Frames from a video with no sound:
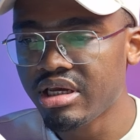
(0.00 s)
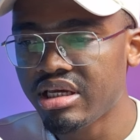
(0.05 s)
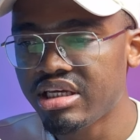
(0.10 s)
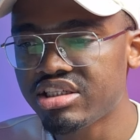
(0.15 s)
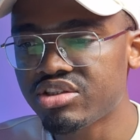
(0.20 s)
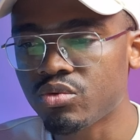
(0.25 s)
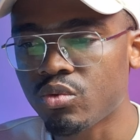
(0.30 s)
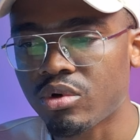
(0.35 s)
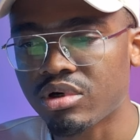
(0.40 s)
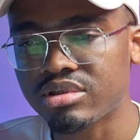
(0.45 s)

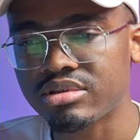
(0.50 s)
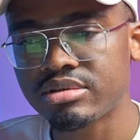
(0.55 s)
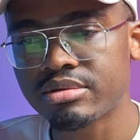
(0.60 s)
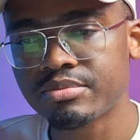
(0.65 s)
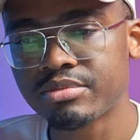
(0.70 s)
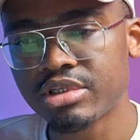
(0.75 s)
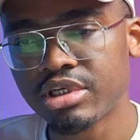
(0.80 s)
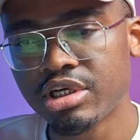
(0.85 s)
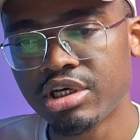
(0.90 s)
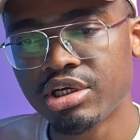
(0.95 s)
is what?
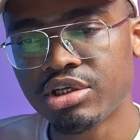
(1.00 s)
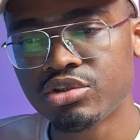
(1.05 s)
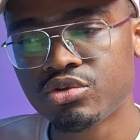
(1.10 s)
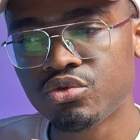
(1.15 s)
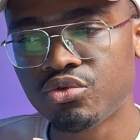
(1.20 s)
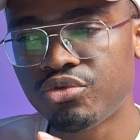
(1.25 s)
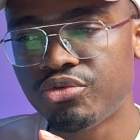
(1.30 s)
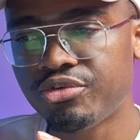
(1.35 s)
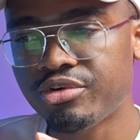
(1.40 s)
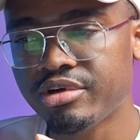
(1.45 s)

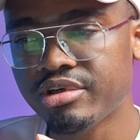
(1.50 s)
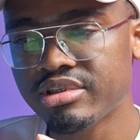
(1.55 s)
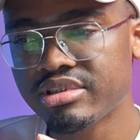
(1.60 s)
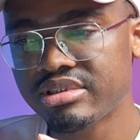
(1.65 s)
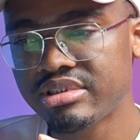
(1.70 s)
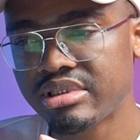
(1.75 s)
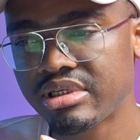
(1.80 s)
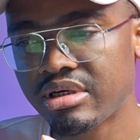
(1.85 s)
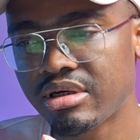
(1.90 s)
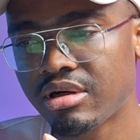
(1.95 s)
To
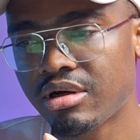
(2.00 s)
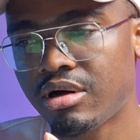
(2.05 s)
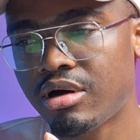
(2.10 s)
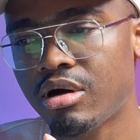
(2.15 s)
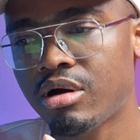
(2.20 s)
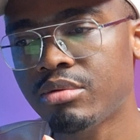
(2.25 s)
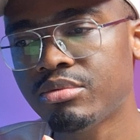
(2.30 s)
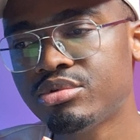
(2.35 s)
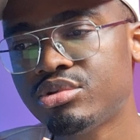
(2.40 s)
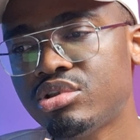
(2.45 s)
first
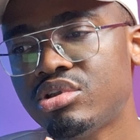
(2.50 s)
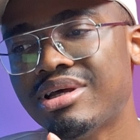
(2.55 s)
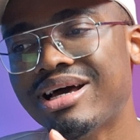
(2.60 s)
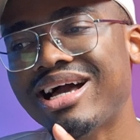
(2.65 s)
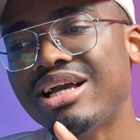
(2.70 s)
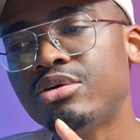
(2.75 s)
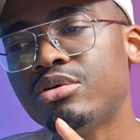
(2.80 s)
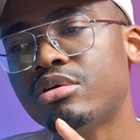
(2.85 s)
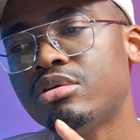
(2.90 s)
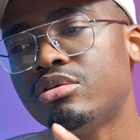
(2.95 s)
come to the
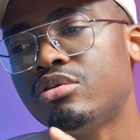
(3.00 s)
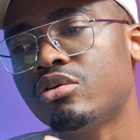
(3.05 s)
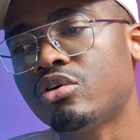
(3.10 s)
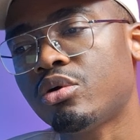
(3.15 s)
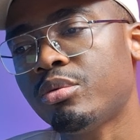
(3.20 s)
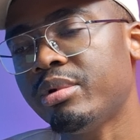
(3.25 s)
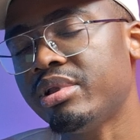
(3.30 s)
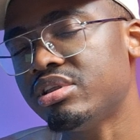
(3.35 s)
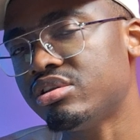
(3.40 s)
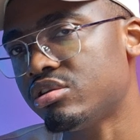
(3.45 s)
annual
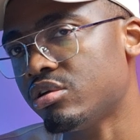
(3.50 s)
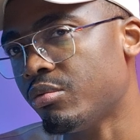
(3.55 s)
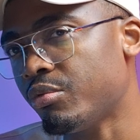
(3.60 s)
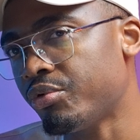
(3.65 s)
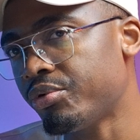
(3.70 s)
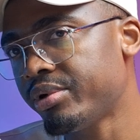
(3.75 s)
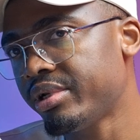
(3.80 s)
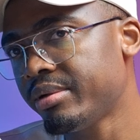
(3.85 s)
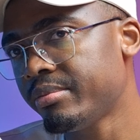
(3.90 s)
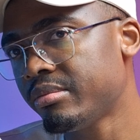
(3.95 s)
document
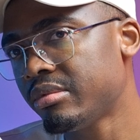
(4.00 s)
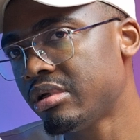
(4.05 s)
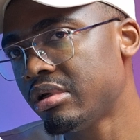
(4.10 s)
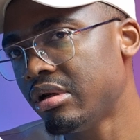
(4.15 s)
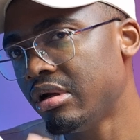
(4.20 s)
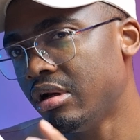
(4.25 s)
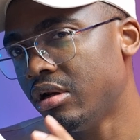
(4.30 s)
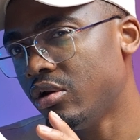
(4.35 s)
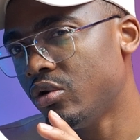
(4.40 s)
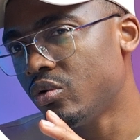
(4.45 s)
summary,
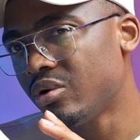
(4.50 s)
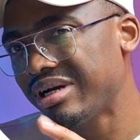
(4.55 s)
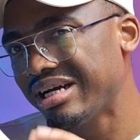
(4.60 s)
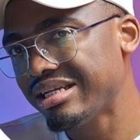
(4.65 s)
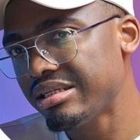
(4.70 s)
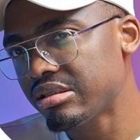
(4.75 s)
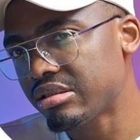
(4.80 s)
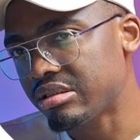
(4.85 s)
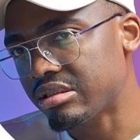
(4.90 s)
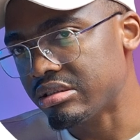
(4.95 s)
look
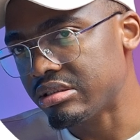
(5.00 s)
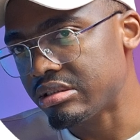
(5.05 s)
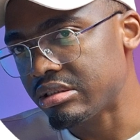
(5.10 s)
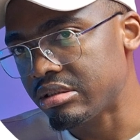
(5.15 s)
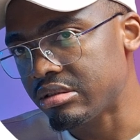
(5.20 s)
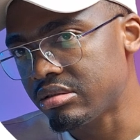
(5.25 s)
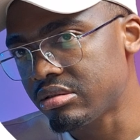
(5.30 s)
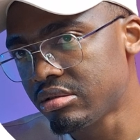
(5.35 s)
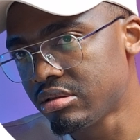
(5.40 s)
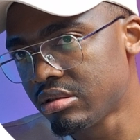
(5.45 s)
at the
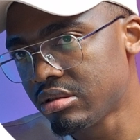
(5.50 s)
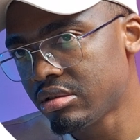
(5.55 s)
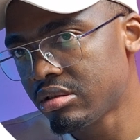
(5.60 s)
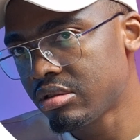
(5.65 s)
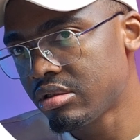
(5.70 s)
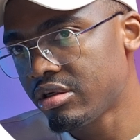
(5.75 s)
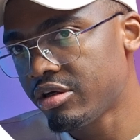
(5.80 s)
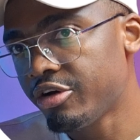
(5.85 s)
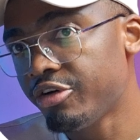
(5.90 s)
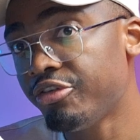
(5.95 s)
content,
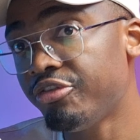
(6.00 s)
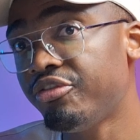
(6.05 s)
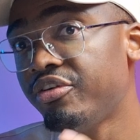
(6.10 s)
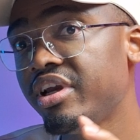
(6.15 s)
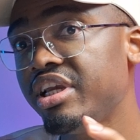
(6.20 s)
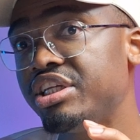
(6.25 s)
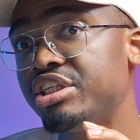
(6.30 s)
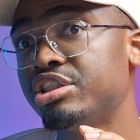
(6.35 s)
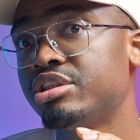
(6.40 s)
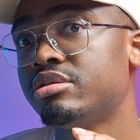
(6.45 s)

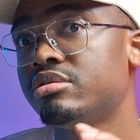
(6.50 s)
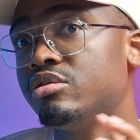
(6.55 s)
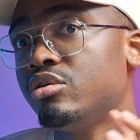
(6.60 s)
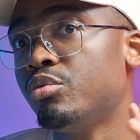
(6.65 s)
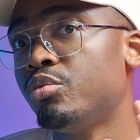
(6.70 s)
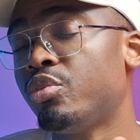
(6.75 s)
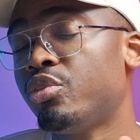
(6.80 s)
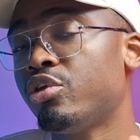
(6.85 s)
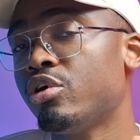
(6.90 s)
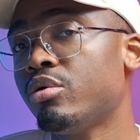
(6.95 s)
fetch the
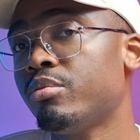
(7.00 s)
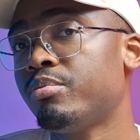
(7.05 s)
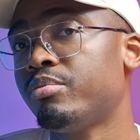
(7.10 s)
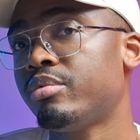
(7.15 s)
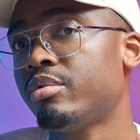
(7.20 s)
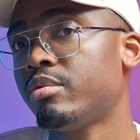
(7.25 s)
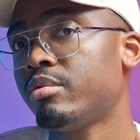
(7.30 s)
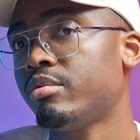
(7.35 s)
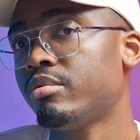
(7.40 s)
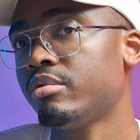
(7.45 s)
top
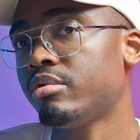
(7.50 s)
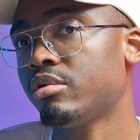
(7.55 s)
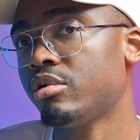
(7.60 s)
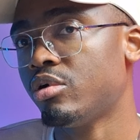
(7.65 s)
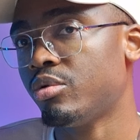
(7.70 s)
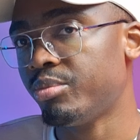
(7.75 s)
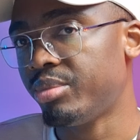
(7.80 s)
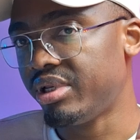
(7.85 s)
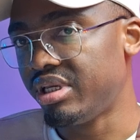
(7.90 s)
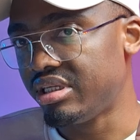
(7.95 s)

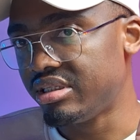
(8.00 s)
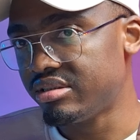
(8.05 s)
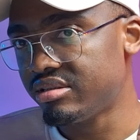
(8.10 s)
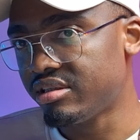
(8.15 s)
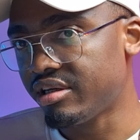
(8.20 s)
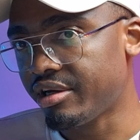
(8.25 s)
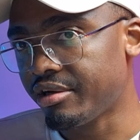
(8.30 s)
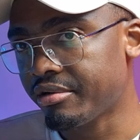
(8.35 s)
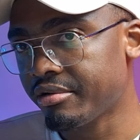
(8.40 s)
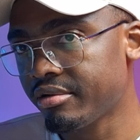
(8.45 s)
companies
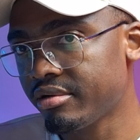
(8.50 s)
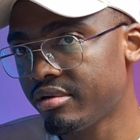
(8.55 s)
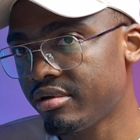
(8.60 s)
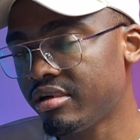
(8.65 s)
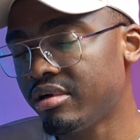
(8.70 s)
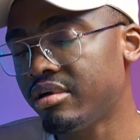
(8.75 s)
there,